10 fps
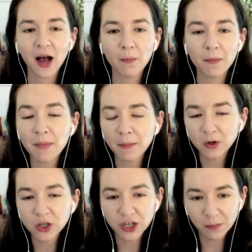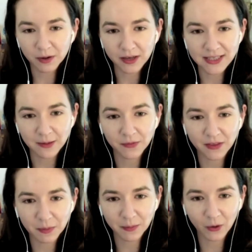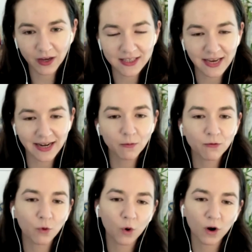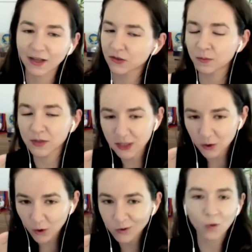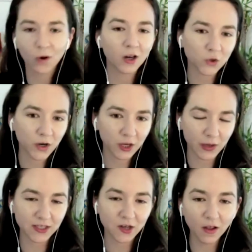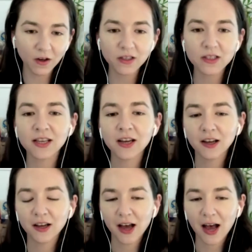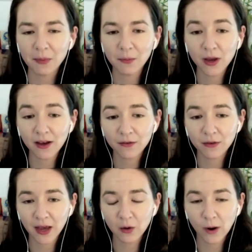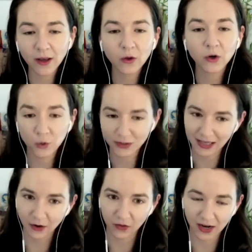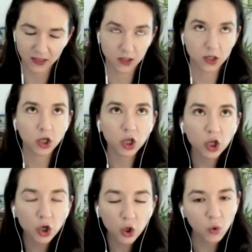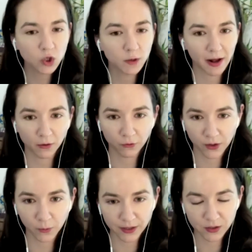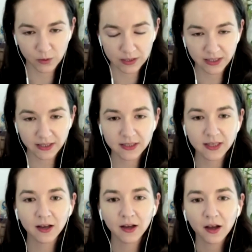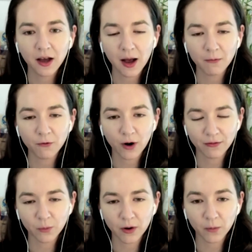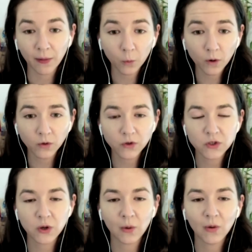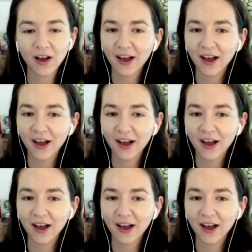Membership is something that people can sign up for. It's from $0 to $100. And we have a regular newsletter that has a huge amount of free resources for everyone around the world. So